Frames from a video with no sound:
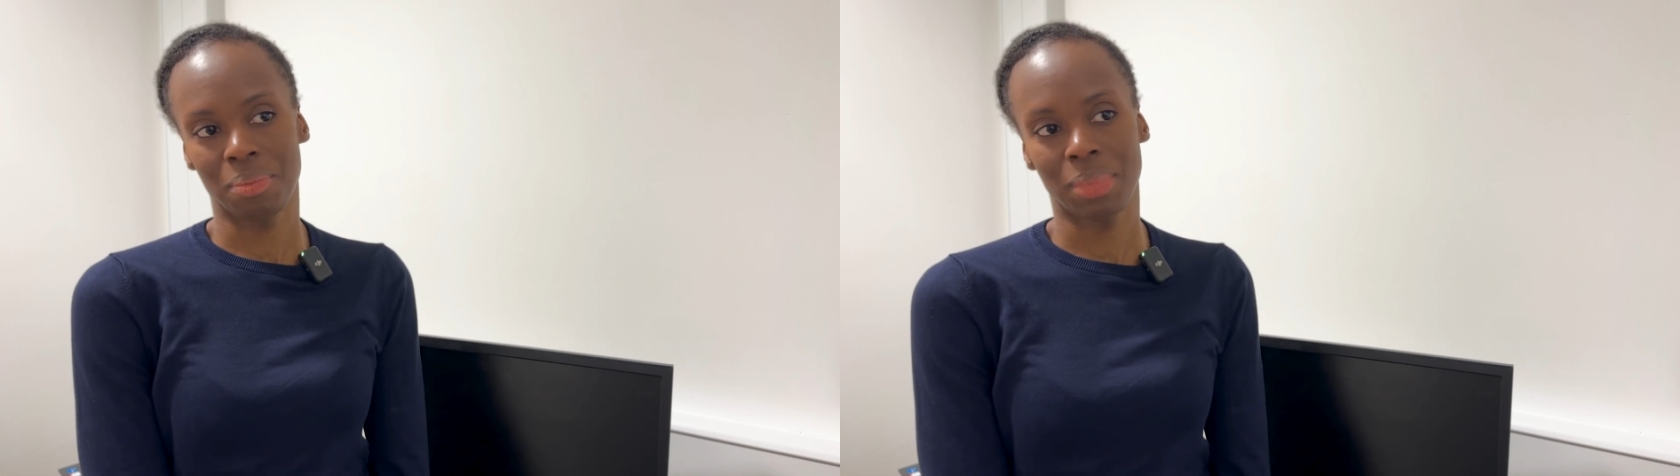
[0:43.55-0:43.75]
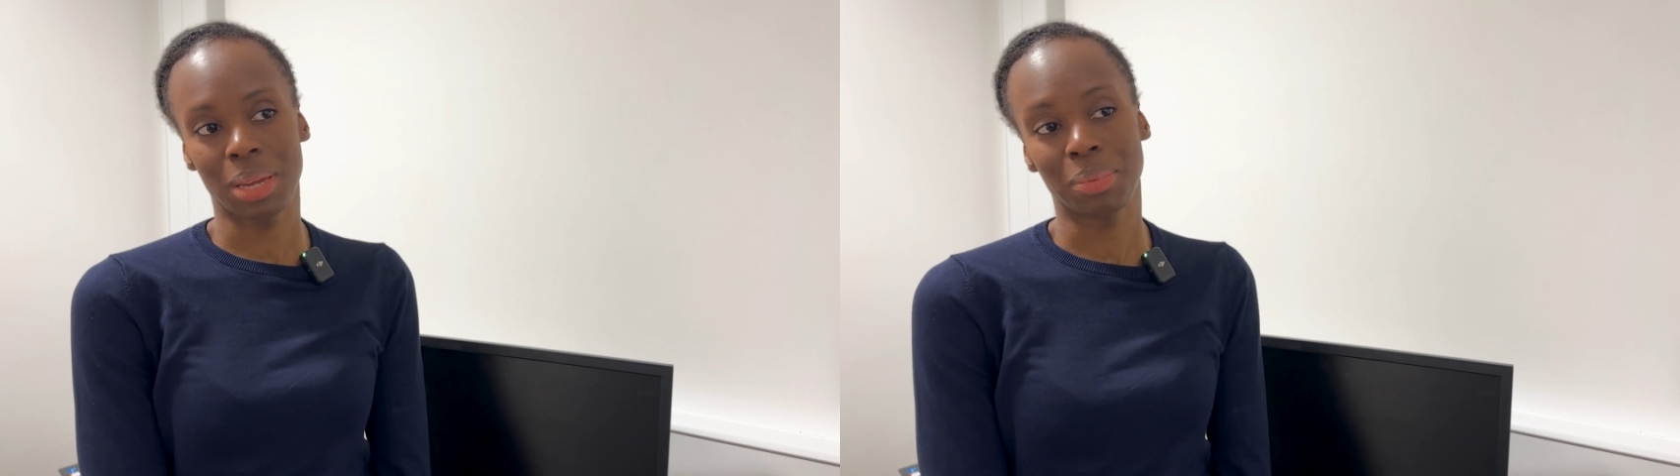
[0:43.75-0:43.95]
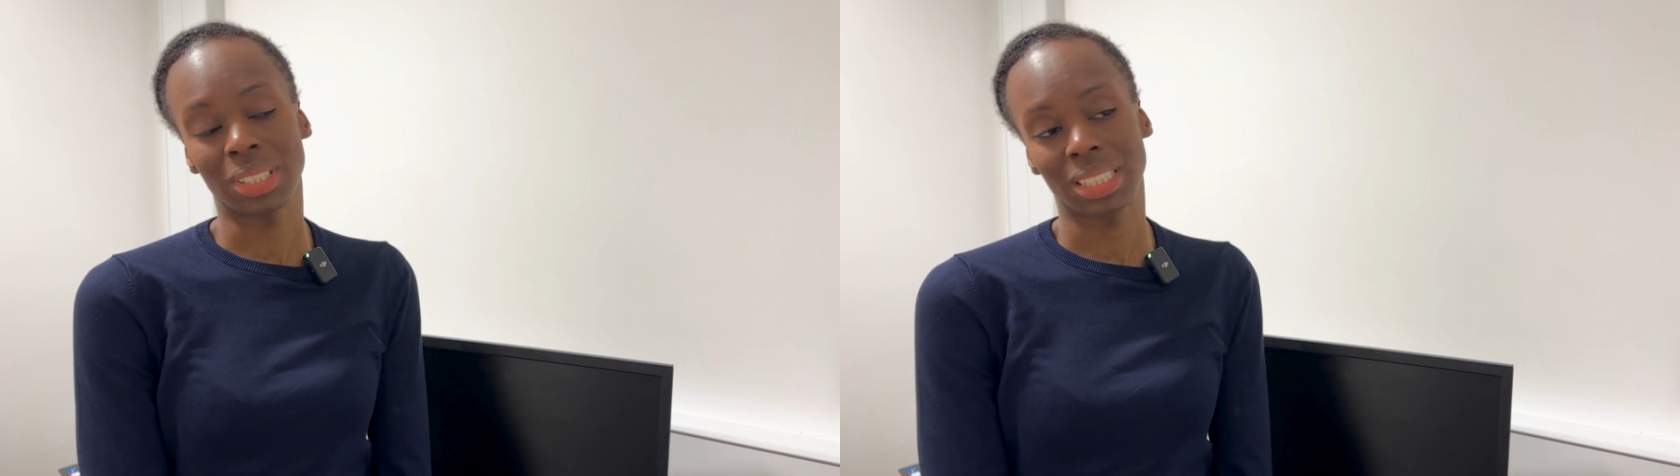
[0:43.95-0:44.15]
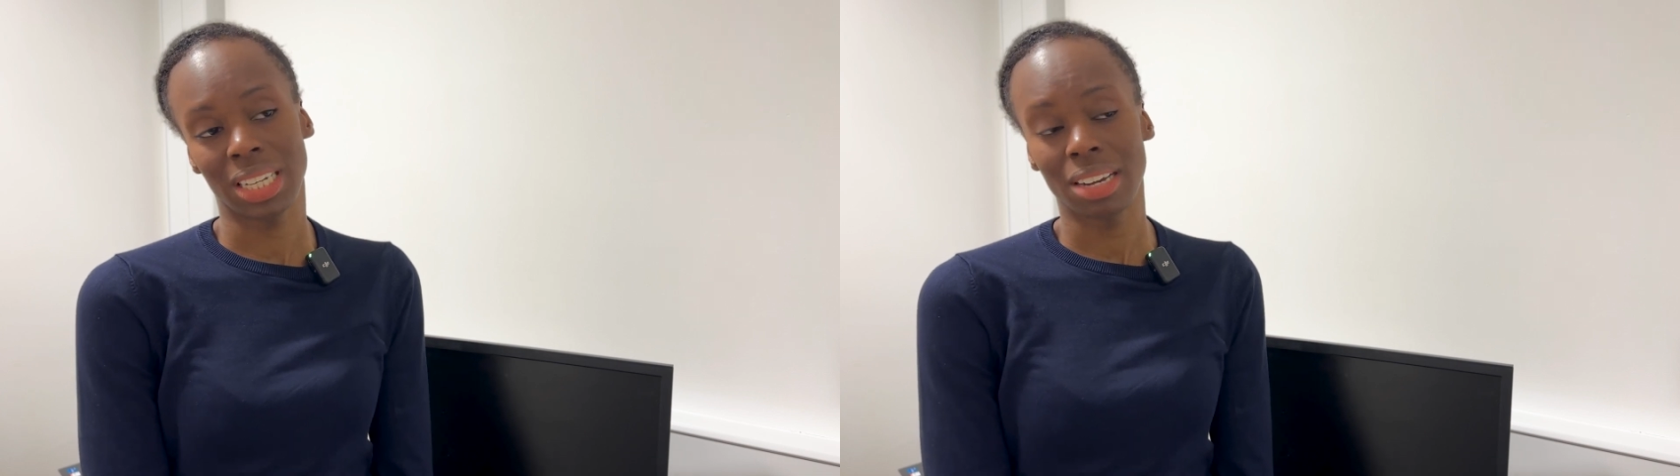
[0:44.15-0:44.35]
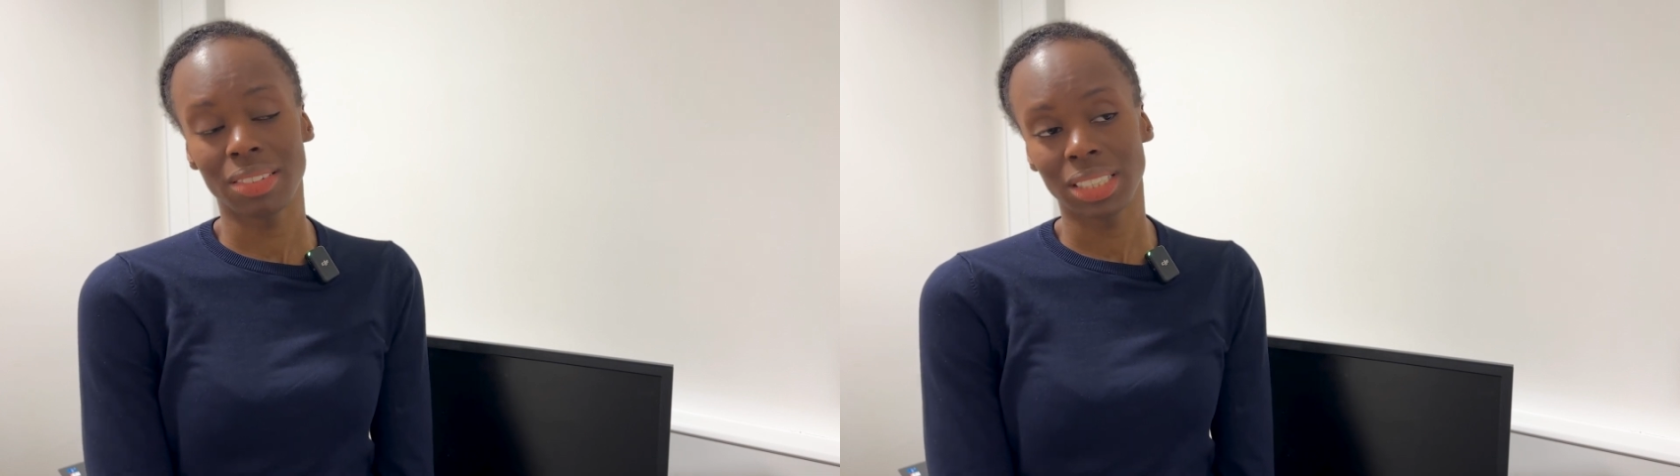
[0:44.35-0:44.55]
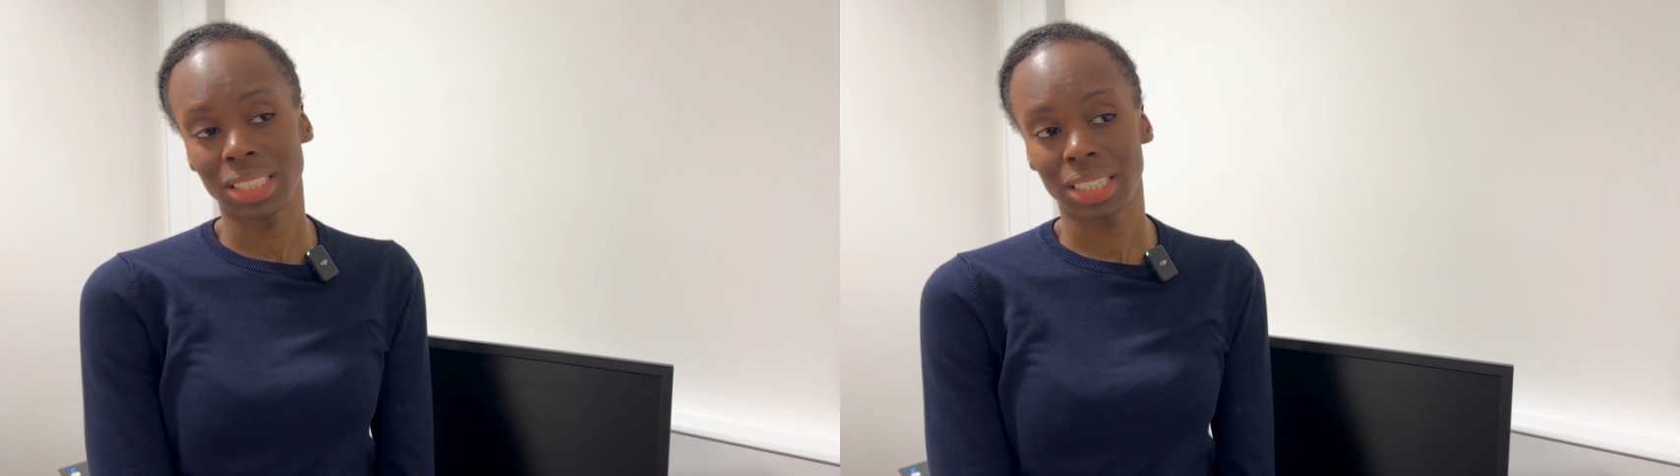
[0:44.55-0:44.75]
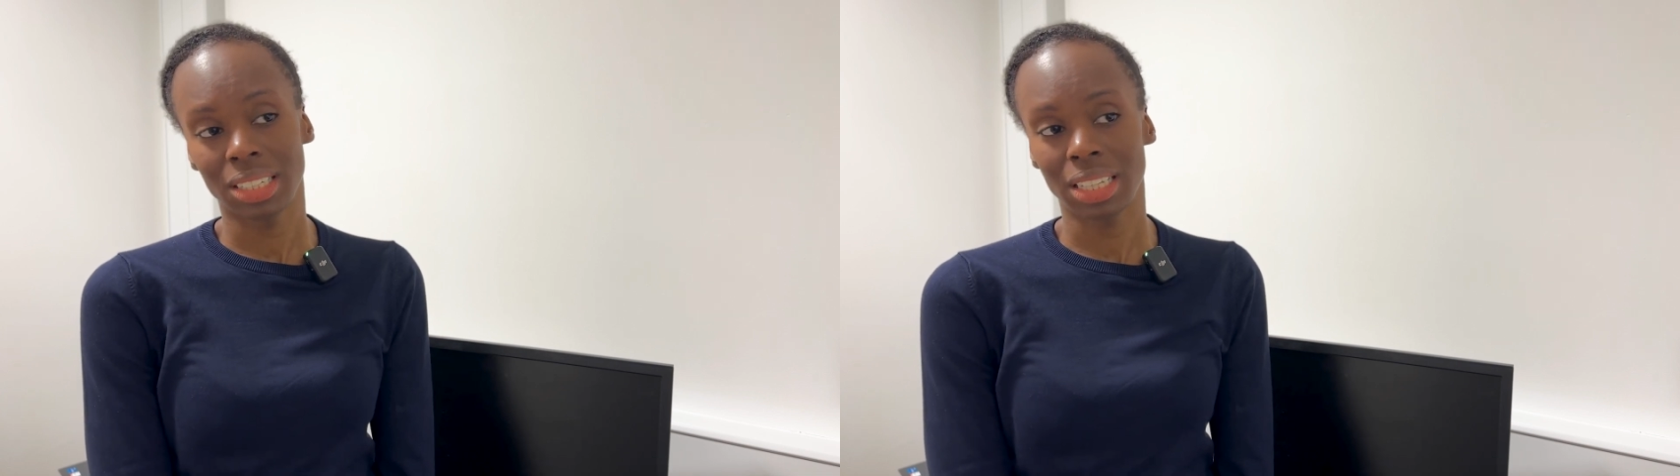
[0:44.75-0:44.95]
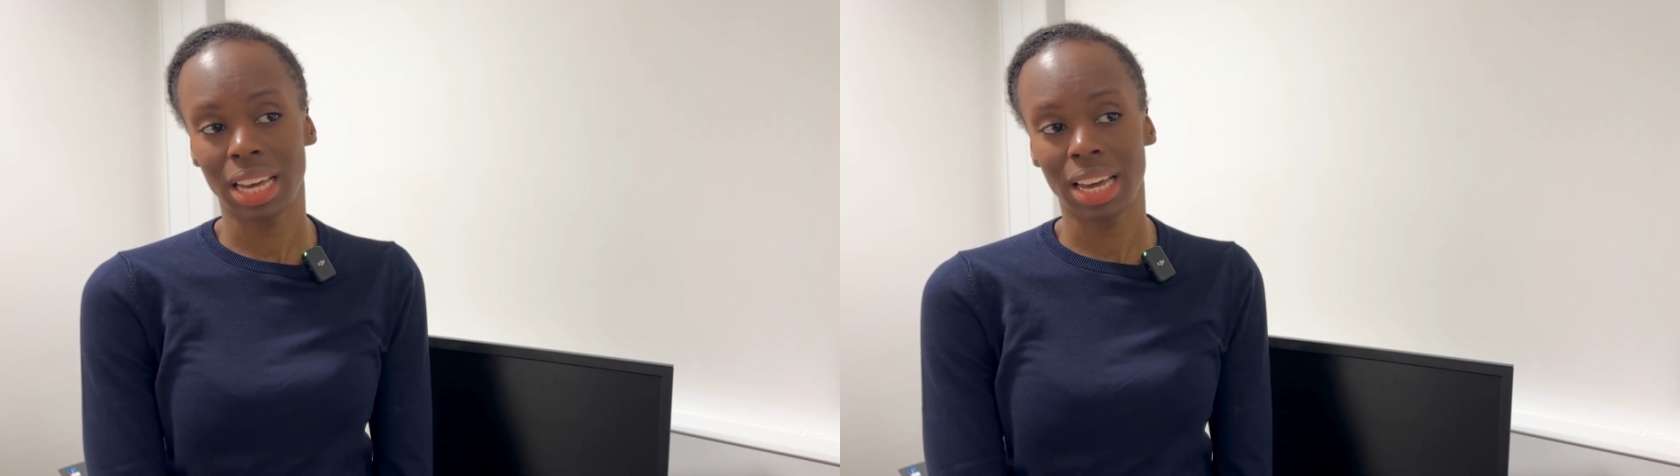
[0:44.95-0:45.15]
people's adherence
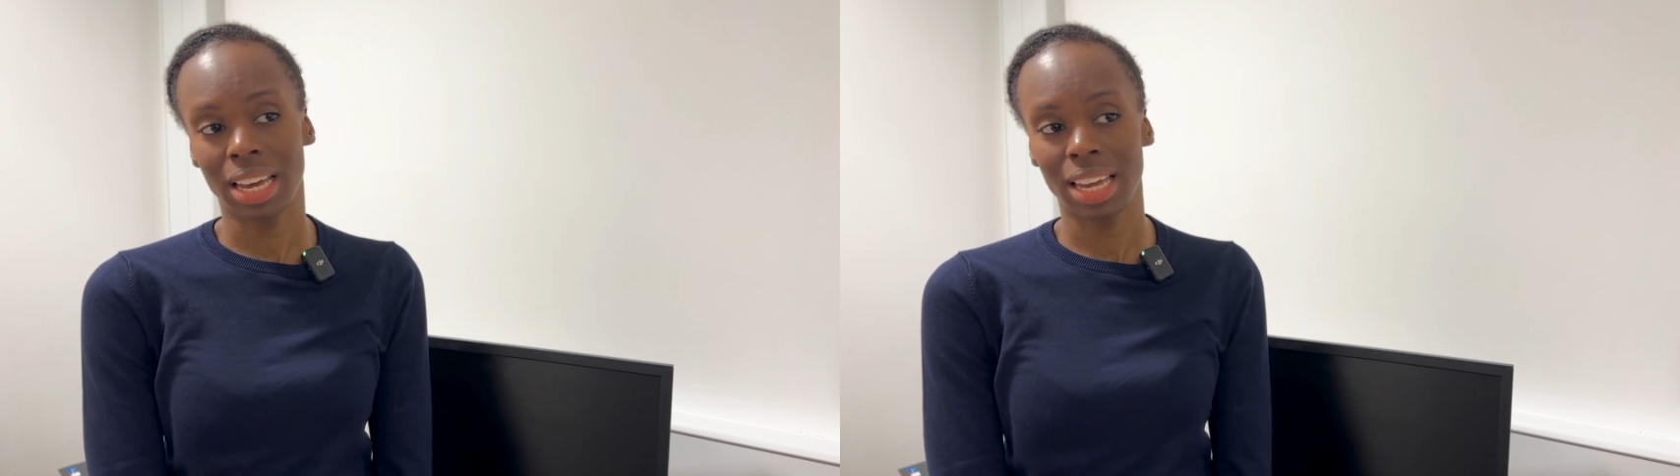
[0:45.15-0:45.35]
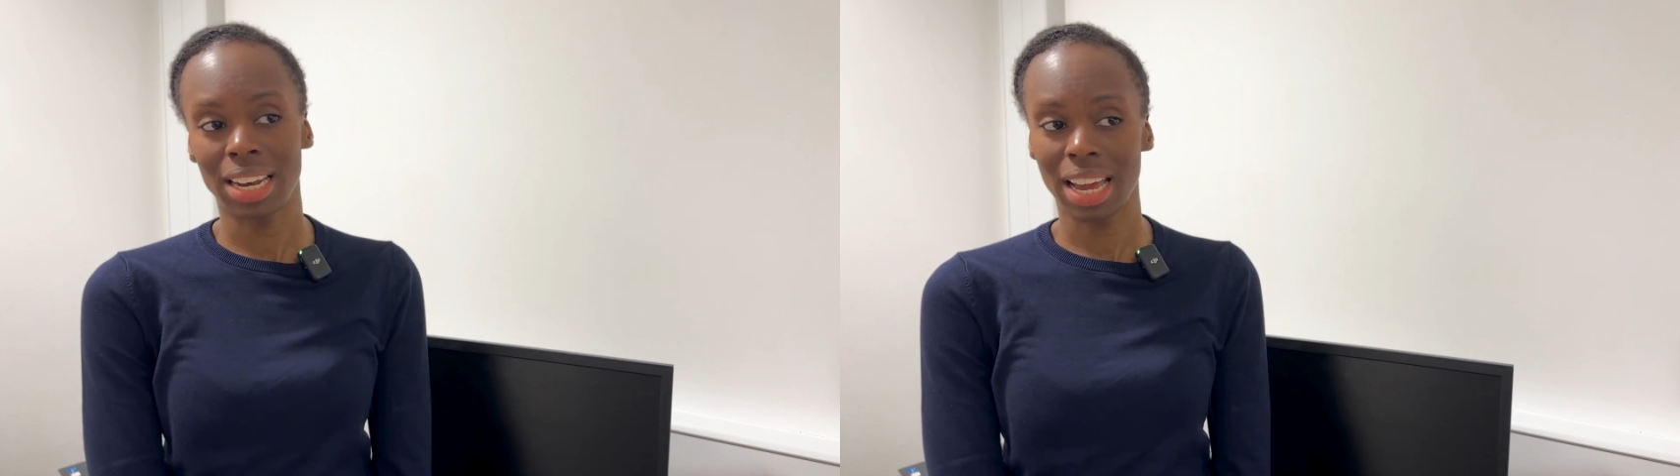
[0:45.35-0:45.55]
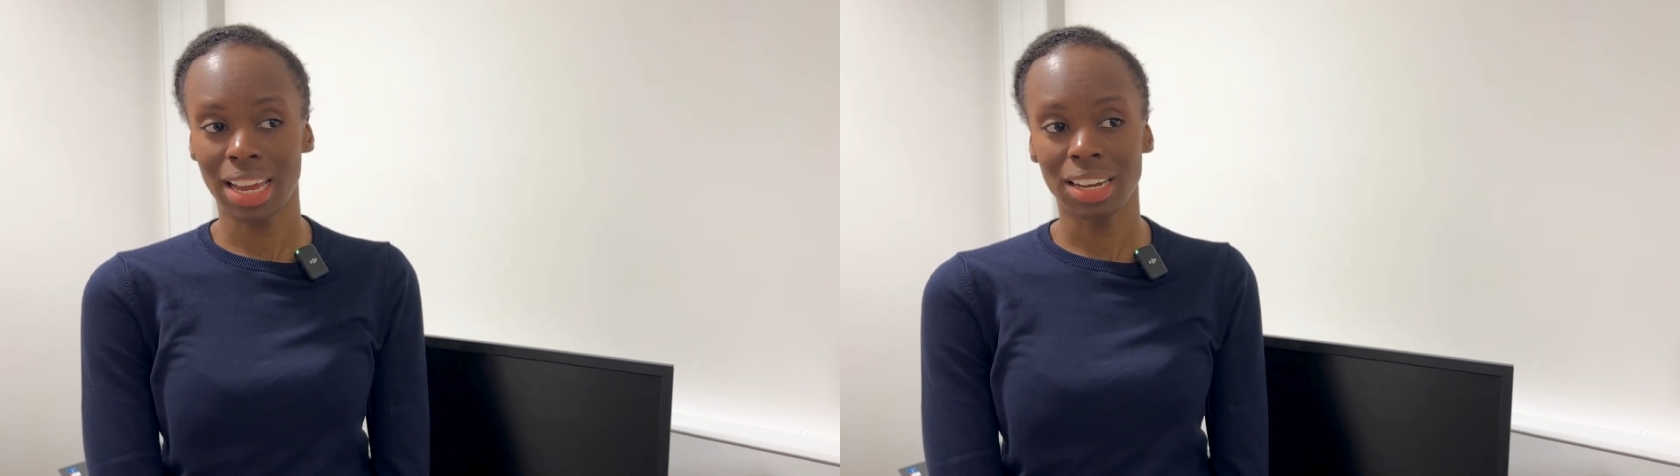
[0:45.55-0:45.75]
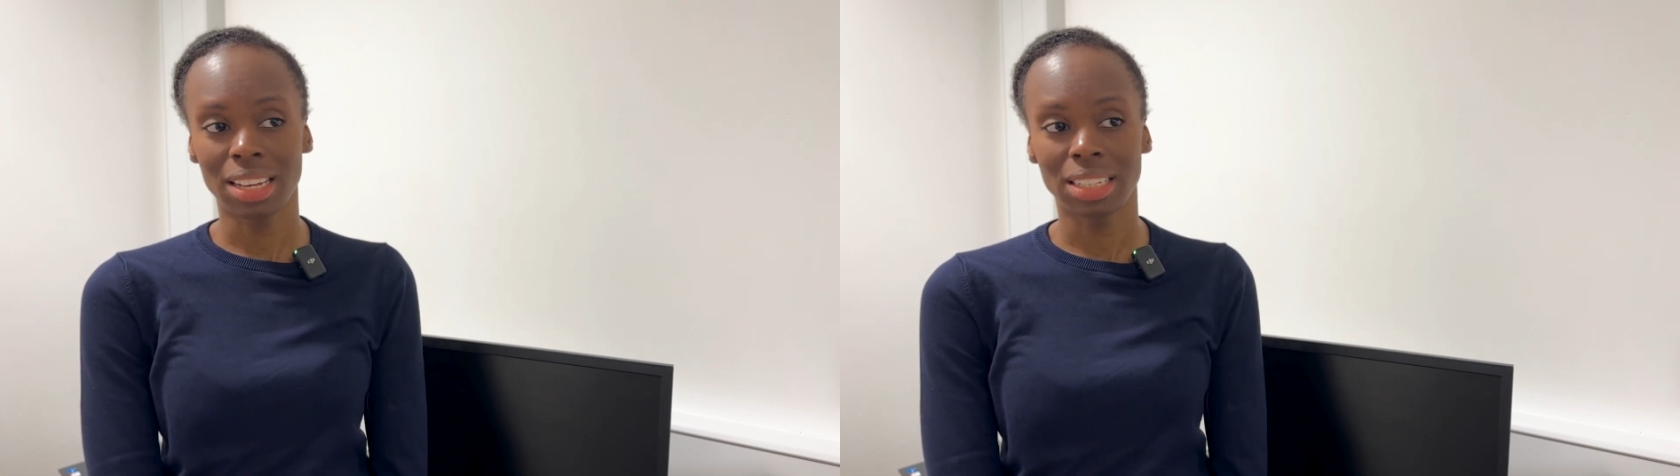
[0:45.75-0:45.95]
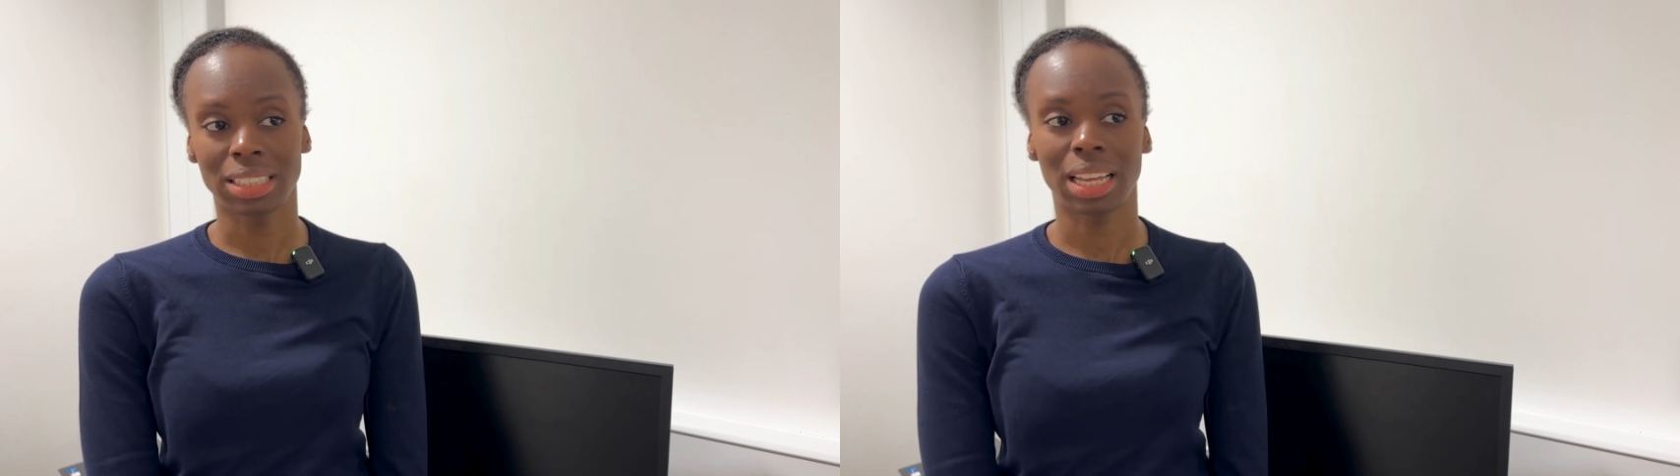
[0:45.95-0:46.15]
to their inhalers,